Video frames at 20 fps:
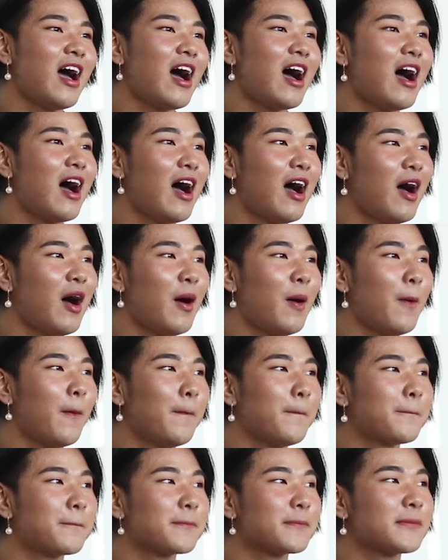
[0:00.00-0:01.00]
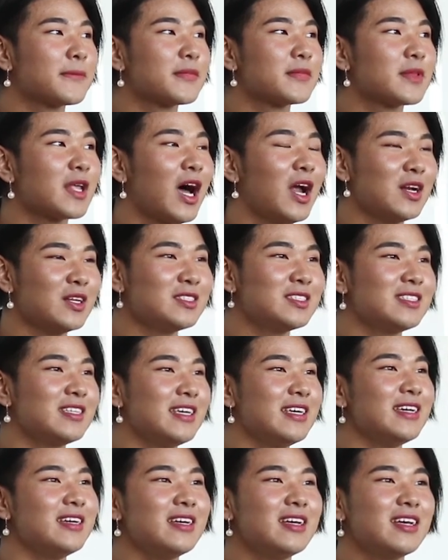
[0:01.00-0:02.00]
Um,
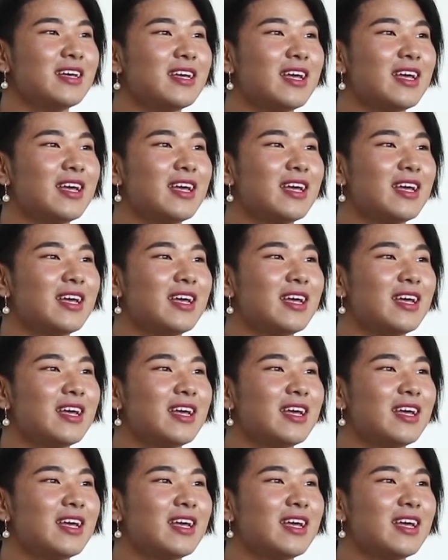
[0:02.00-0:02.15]
honestly,